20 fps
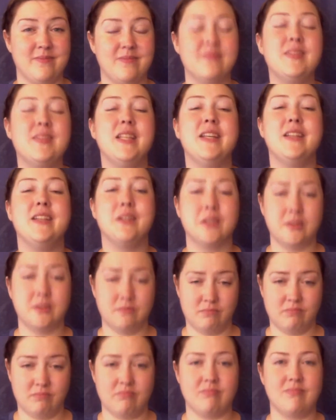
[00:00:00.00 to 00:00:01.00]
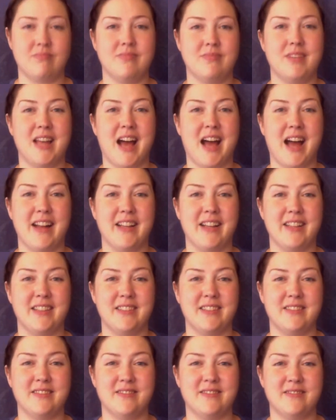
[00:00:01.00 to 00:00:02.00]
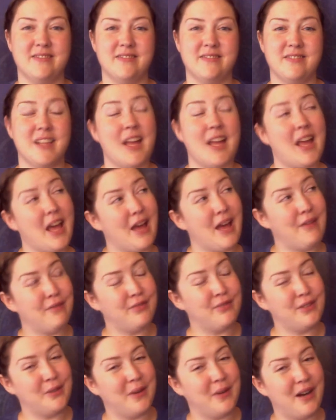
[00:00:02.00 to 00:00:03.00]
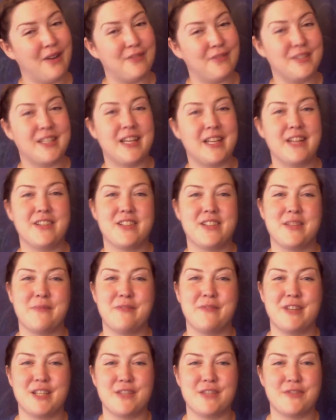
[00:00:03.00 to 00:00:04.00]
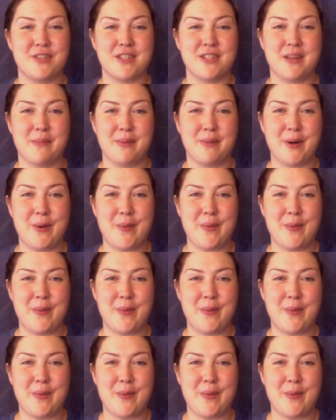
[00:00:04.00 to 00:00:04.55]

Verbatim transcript: Eagle nodded and flew off to catch some fish for supper.